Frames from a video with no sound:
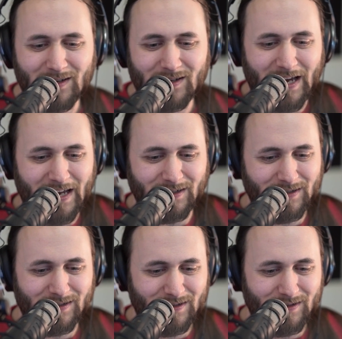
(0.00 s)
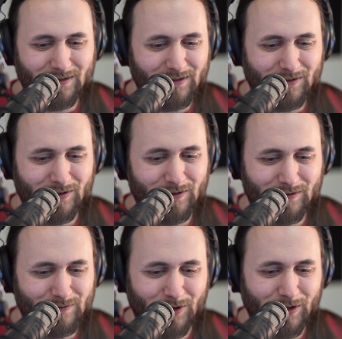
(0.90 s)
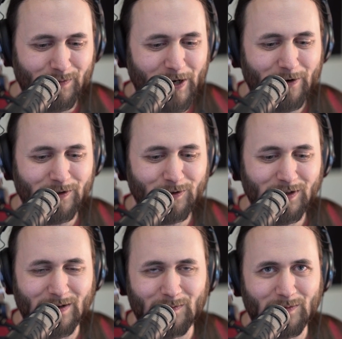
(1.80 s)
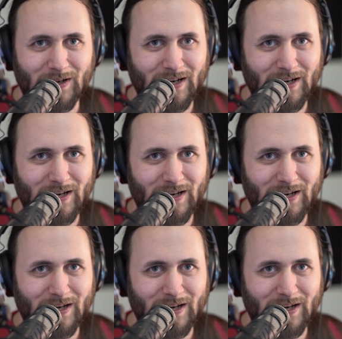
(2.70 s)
And all the power to them.